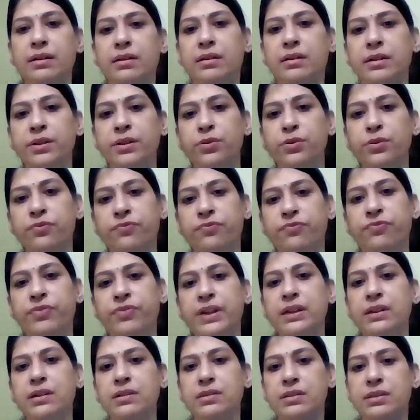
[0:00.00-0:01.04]
you
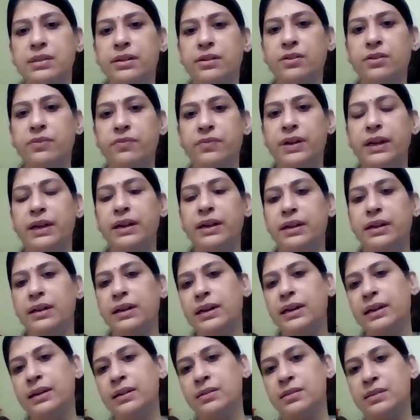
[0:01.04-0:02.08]
feed a set of data
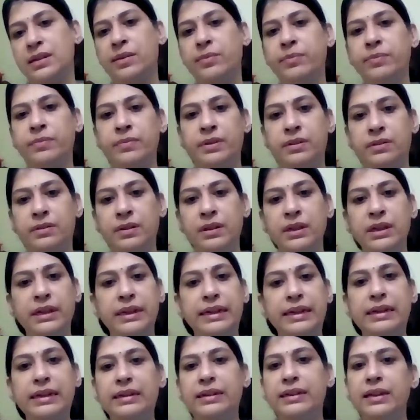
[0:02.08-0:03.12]
and some
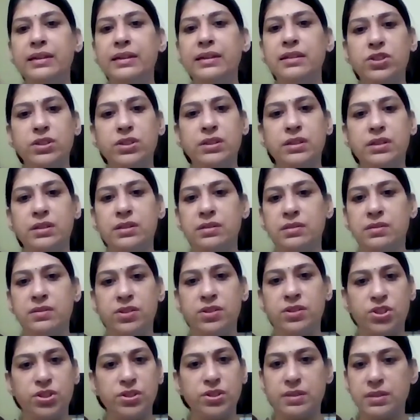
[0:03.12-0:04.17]
intelligent
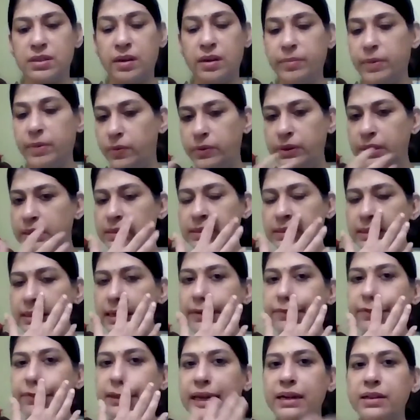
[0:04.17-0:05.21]
decisions come out. It's
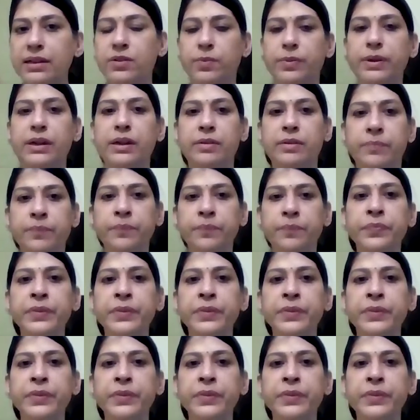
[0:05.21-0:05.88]
never that way.